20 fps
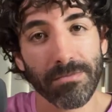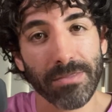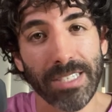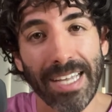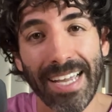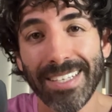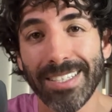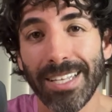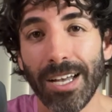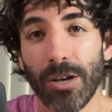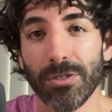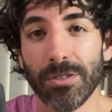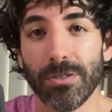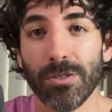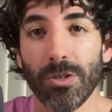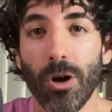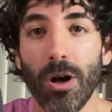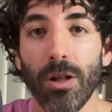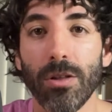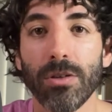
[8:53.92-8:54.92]

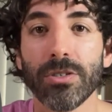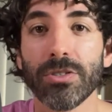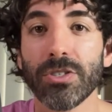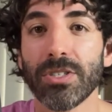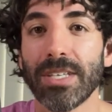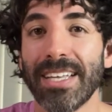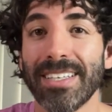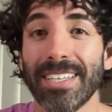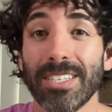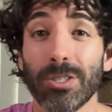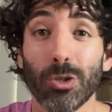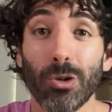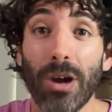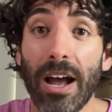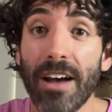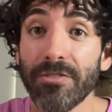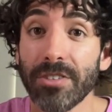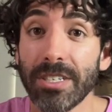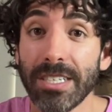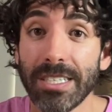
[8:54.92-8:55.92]
$10,000 and the
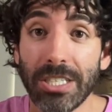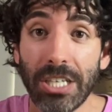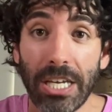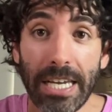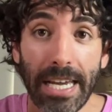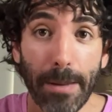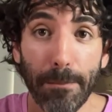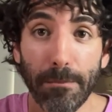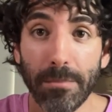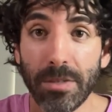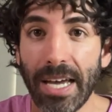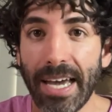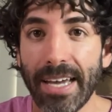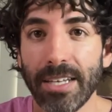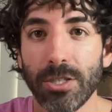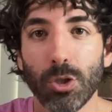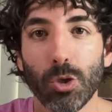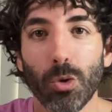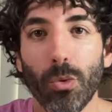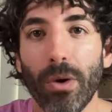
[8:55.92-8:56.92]
drafting team
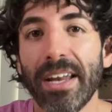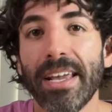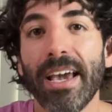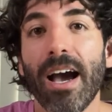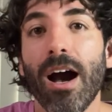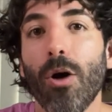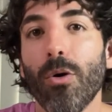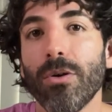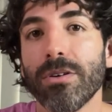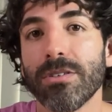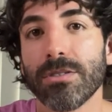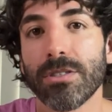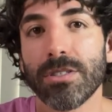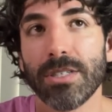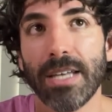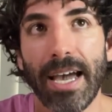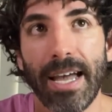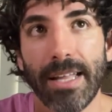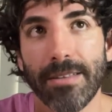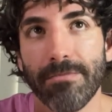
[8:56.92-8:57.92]
takes 20 hours
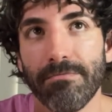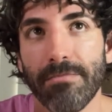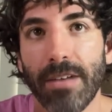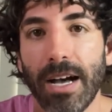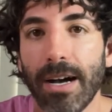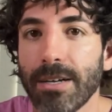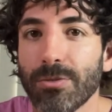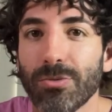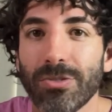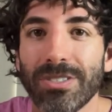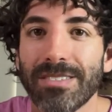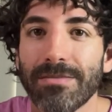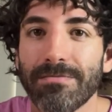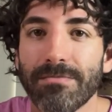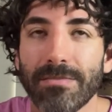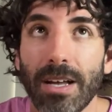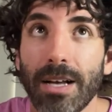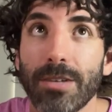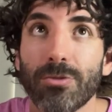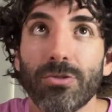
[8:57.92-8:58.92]
at
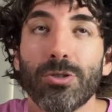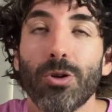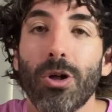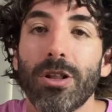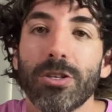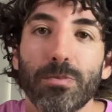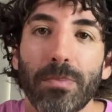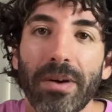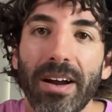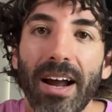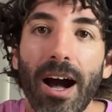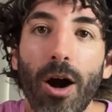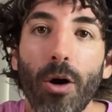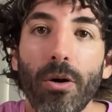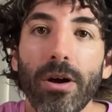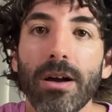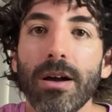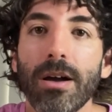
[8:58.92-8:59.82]
$100 per hour,